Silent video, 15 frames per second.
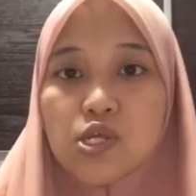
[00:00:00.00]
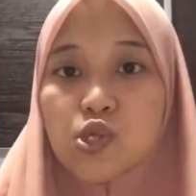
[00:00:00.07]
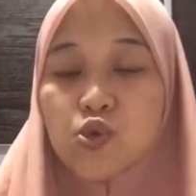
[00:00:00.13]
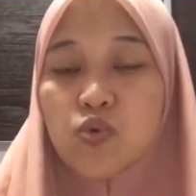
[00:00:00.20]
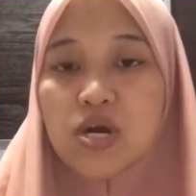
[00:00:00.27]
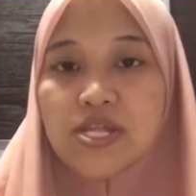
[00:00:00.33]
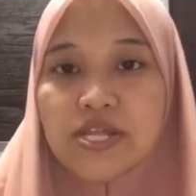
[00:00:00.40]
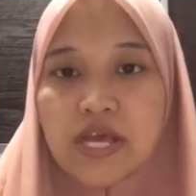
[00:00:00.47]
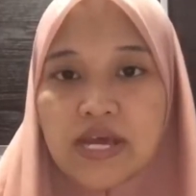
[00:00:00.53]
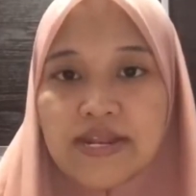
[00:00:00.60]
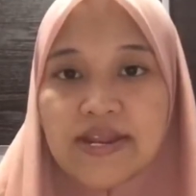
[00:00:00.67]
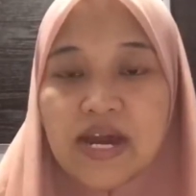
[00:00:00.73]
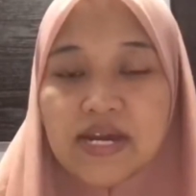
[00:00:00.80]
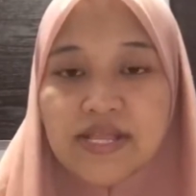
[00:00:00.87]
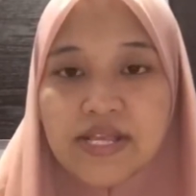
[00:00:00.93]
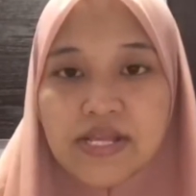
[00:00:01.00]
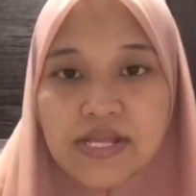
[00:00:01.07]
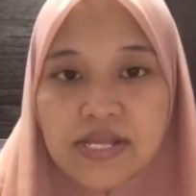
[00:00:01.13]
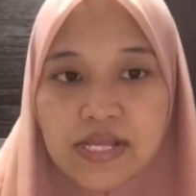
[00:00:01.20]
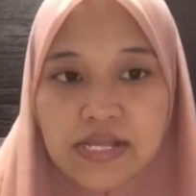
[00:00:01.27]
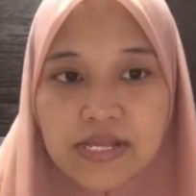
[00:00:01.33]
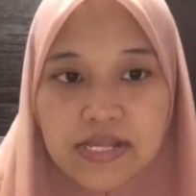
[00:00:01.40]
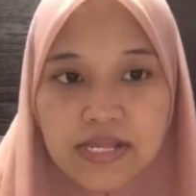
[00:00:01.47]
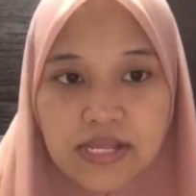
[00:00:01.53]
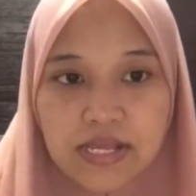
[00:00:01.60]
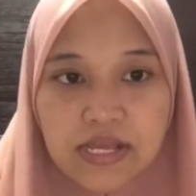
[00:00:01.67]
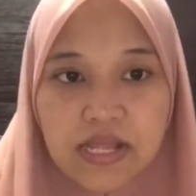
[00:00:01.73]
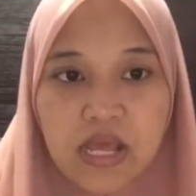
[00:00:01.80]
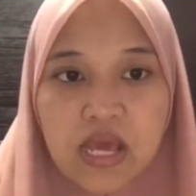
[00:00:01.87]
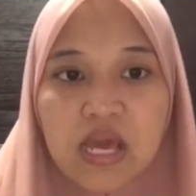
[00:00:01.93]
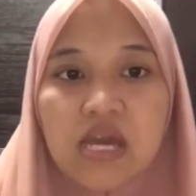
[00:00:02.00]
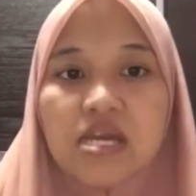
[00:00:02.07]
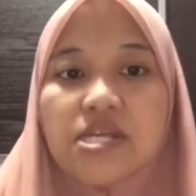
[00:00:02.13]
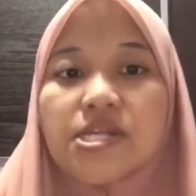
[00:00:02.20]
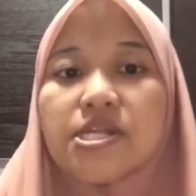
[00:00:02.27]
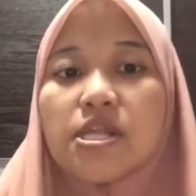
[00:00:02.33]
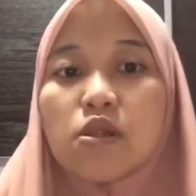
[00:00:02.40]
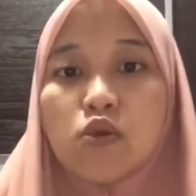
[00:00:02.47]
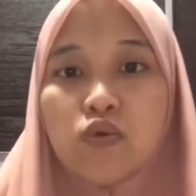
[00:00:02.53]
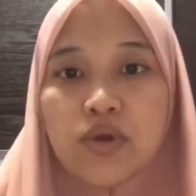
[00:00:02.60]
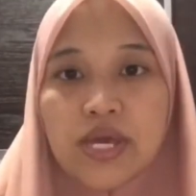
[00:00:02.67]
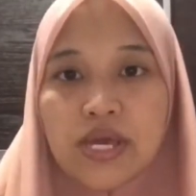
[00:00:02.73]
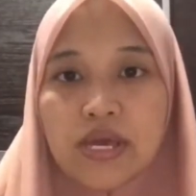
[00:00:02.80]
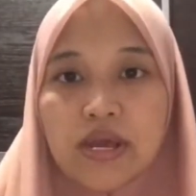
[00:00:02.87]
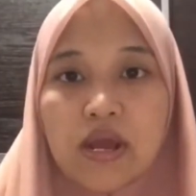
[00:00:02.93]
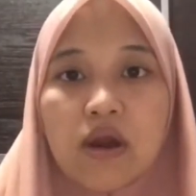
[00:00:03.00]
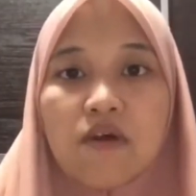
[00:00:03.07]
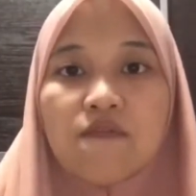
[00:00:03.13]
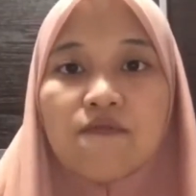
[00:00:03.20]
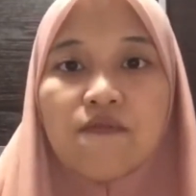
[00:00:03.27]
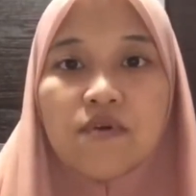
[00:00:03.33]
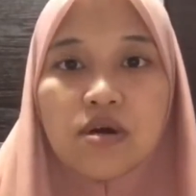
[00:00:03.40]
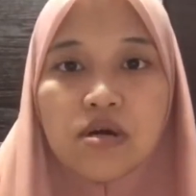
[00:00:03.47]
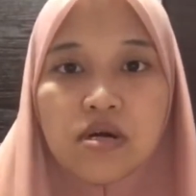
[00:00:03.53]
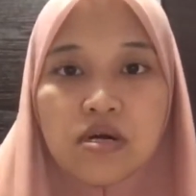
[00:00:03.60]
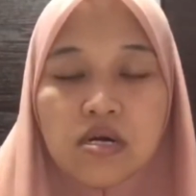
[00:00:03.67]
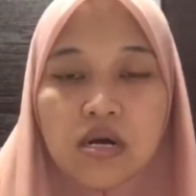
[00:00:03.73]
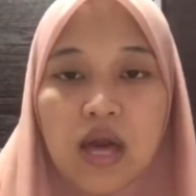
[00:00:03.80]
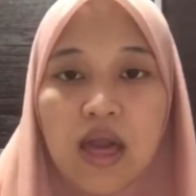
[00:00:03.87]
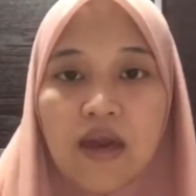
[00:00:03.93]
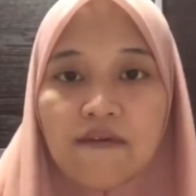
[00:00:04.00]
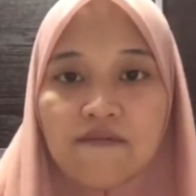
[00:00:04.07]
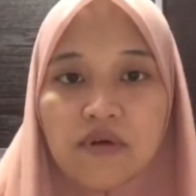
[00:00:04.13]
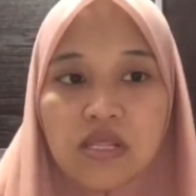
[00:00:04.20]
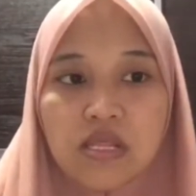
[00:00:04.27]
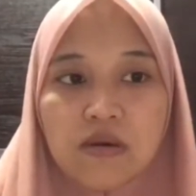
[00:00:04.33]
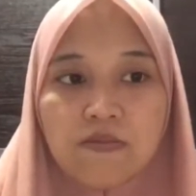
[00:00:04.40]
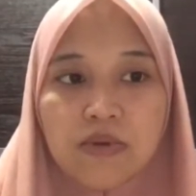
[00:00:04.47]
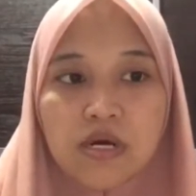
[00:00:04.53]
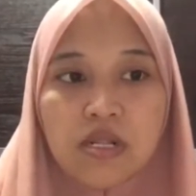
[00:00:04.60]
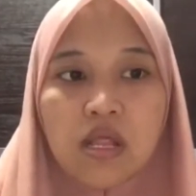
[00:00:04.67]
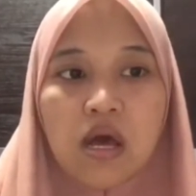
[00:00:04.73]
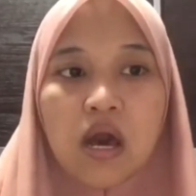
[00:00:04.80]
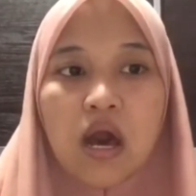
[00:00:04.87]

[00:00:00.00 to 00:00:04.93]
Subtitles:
THIAN 1916 is looking for an available